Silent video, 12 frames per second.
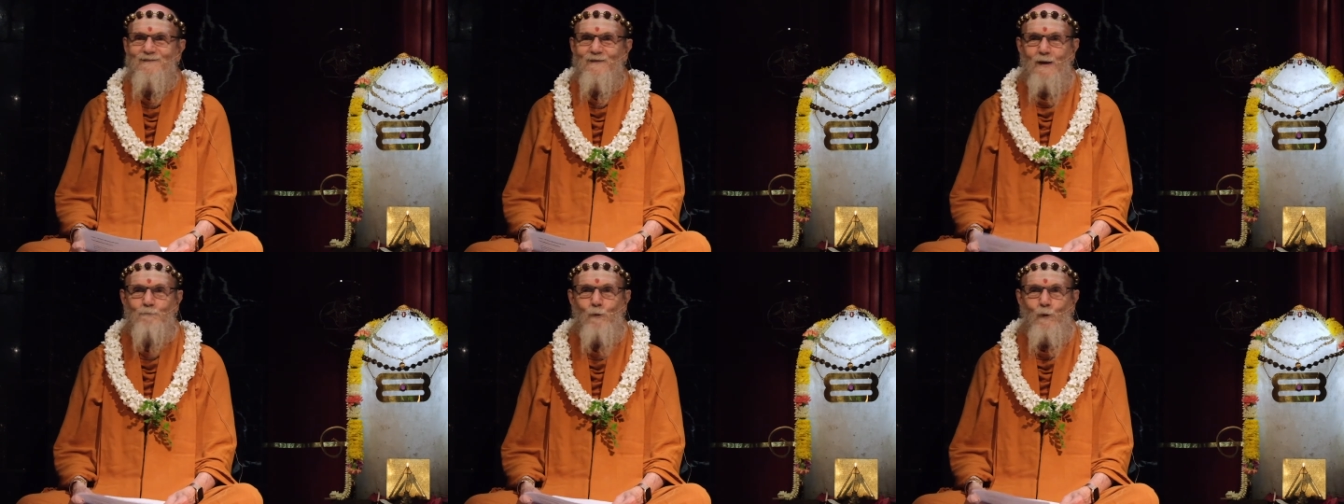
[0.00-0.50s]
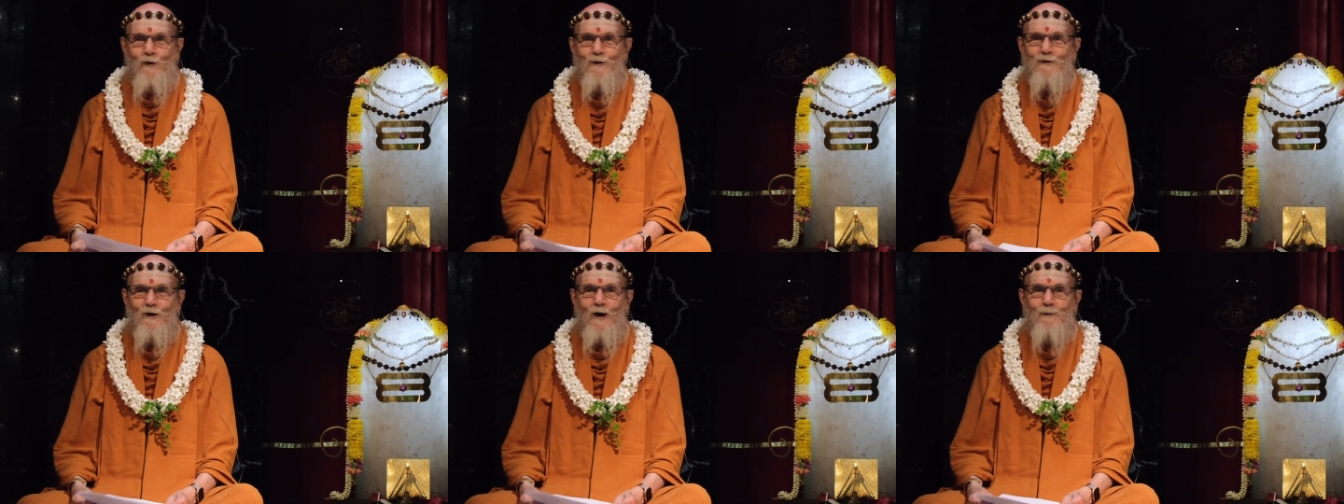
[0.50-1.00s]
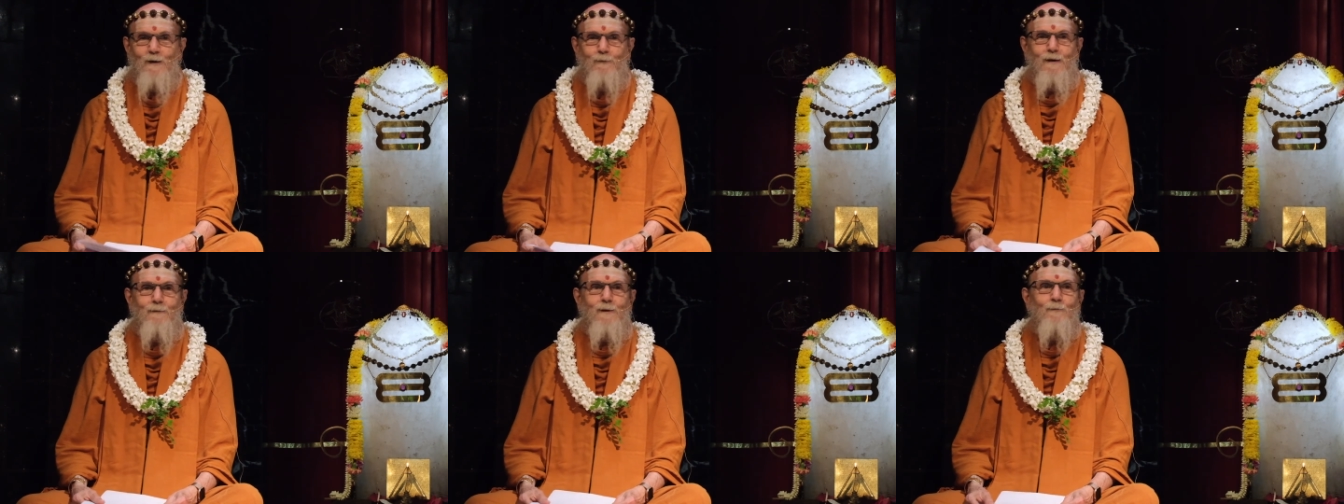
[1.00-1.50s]
that point in time. There
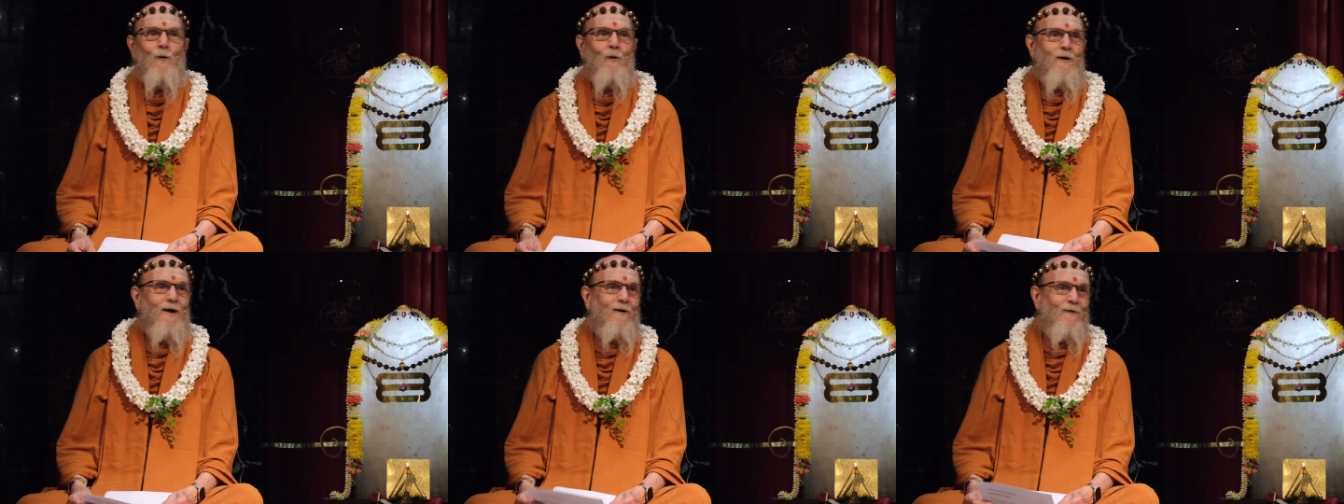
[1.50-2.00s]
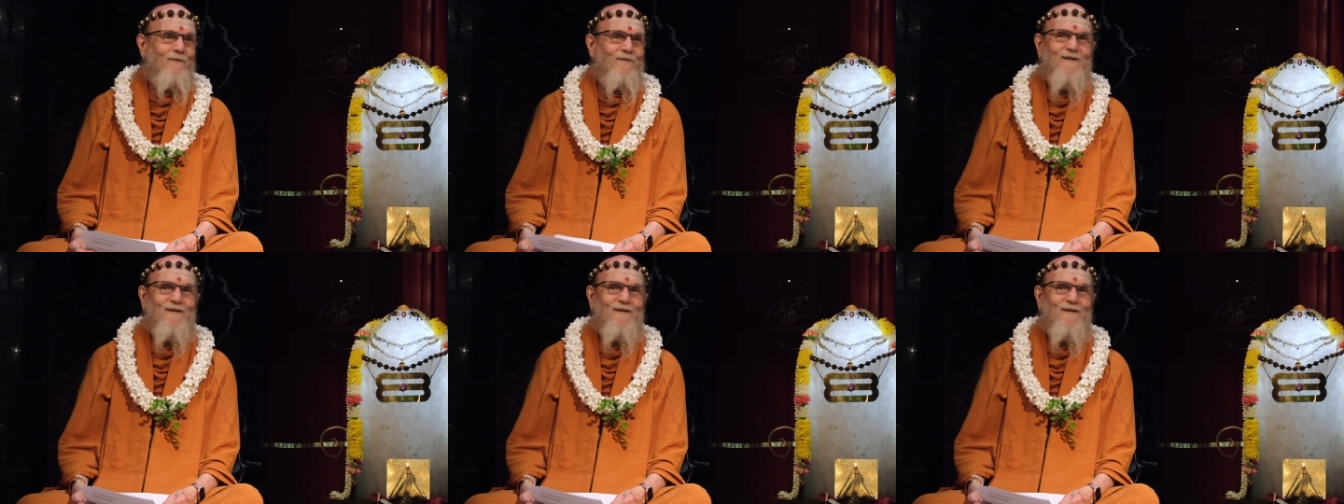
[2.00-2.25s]
may be more now.